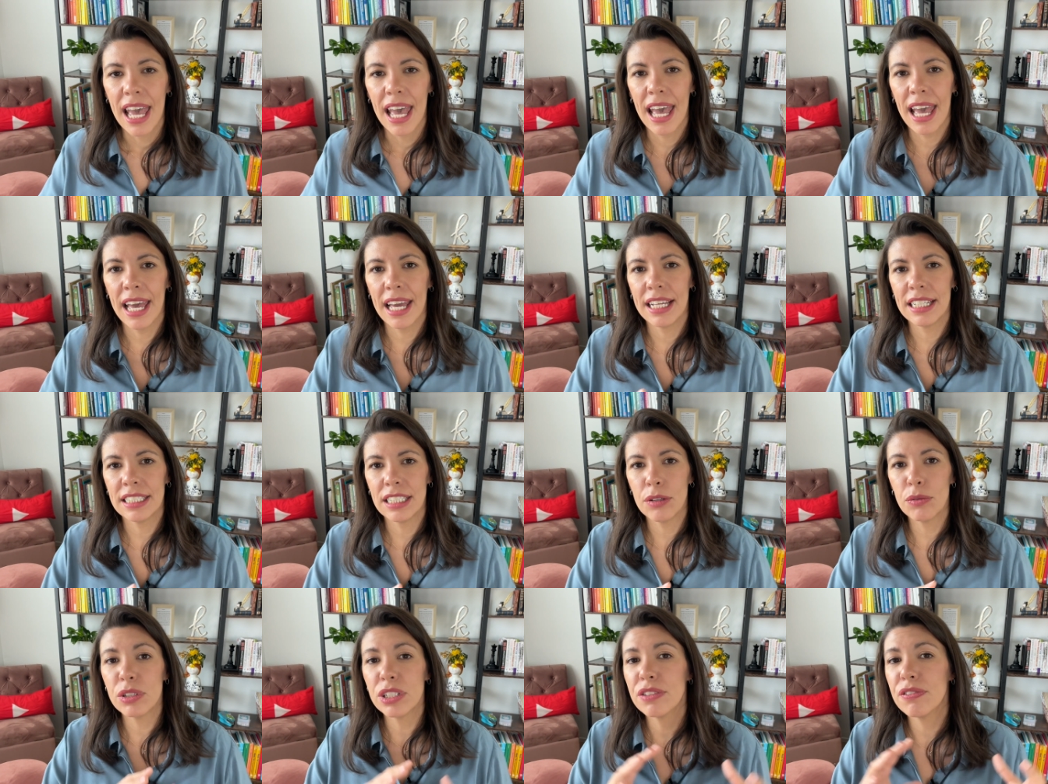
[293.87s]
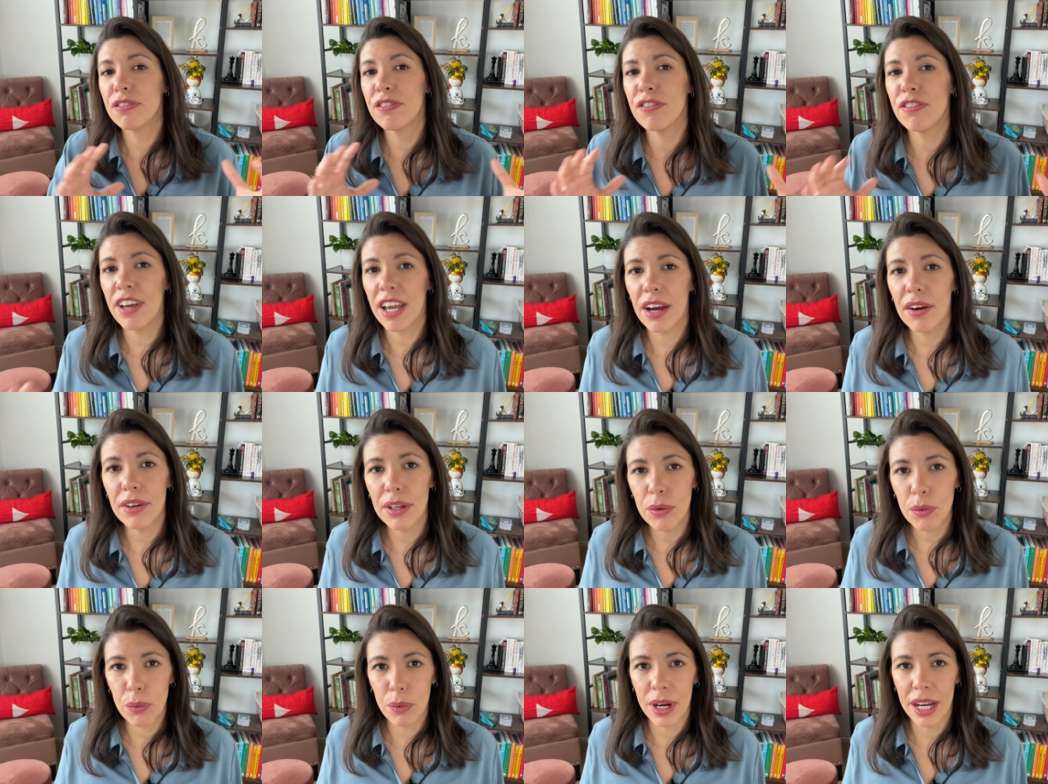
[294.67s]
And it was
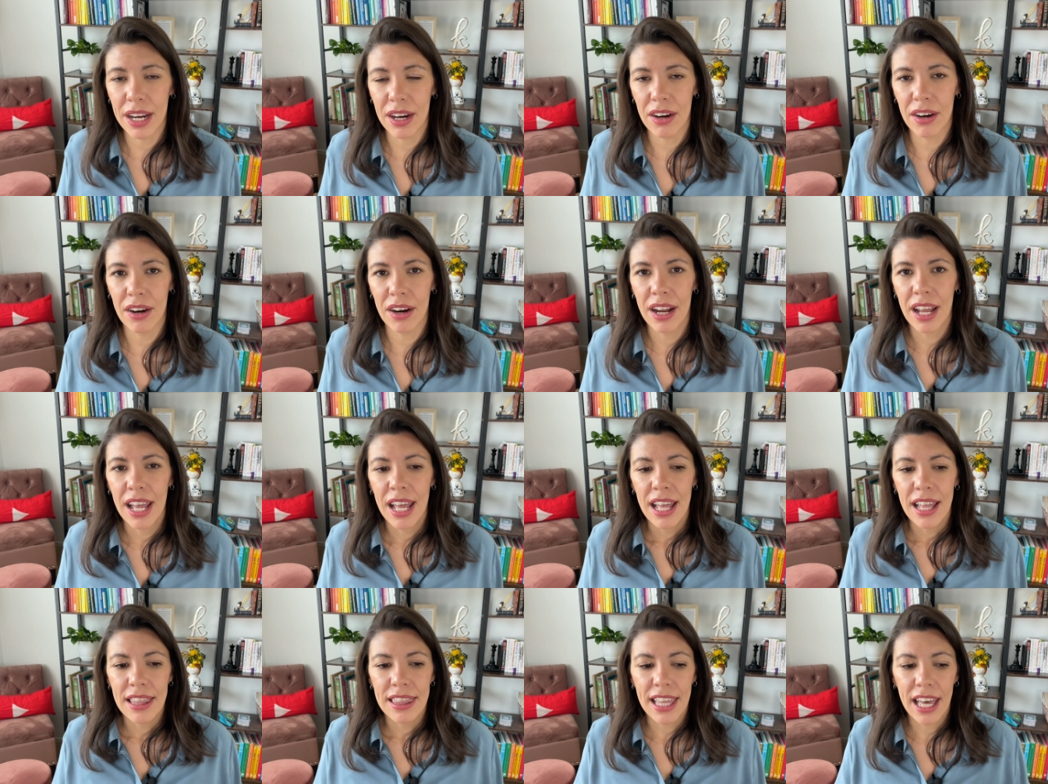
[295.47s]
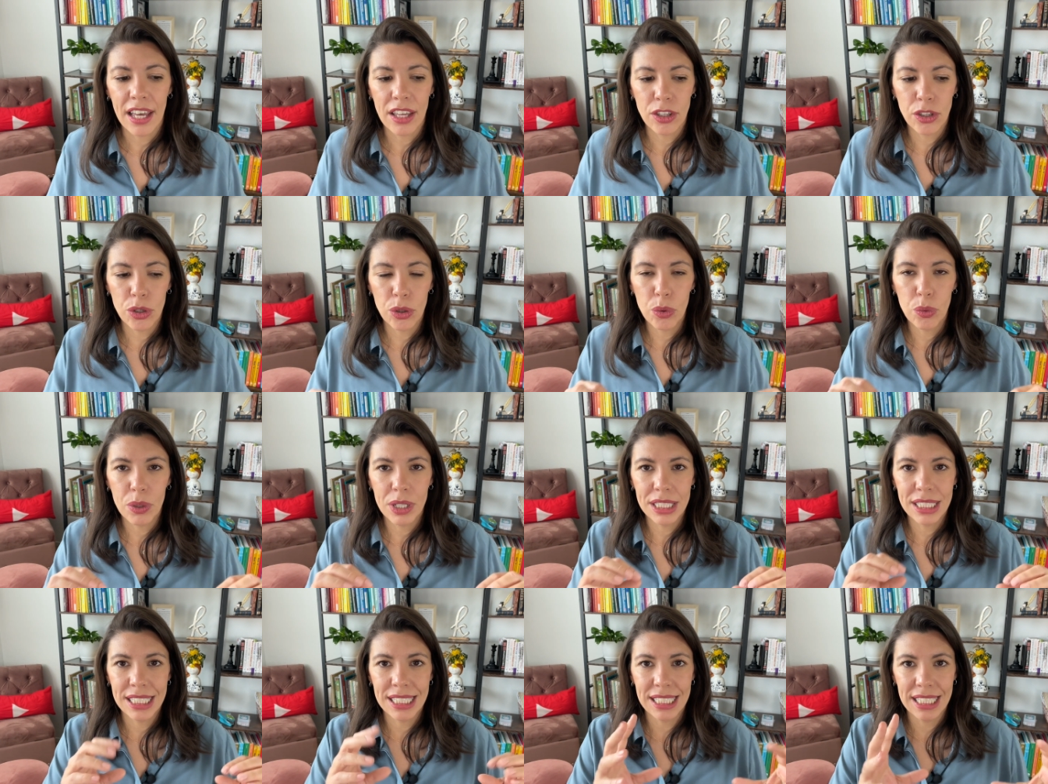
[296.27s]
very rare that you
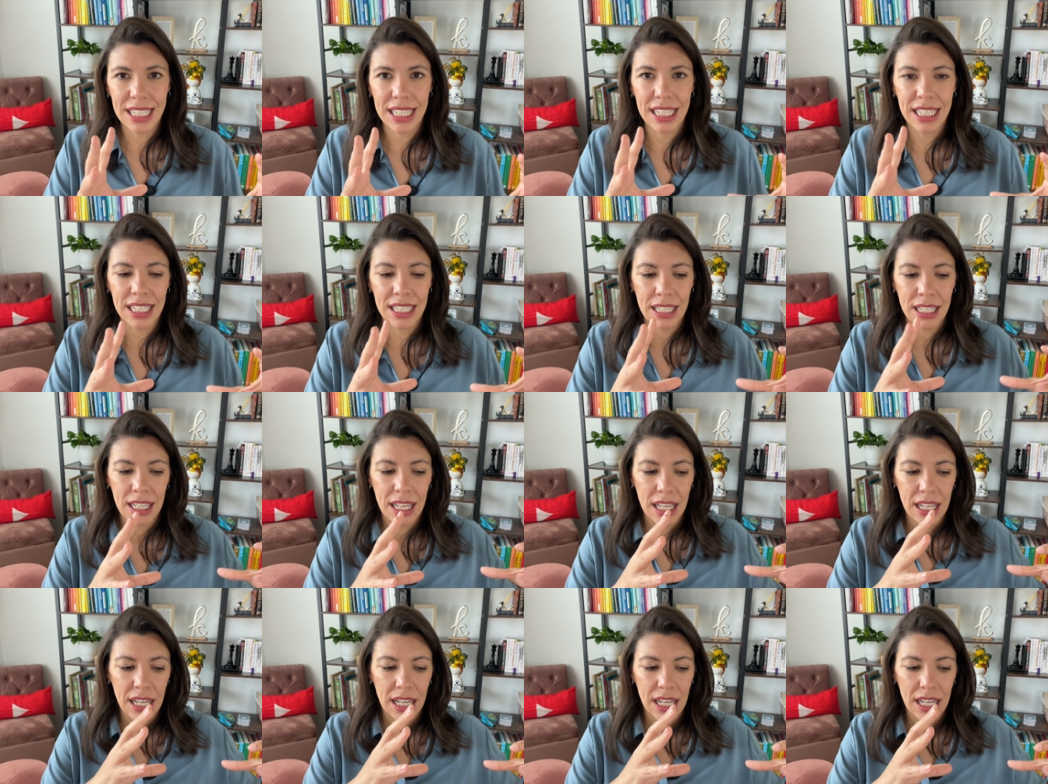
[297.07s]
would see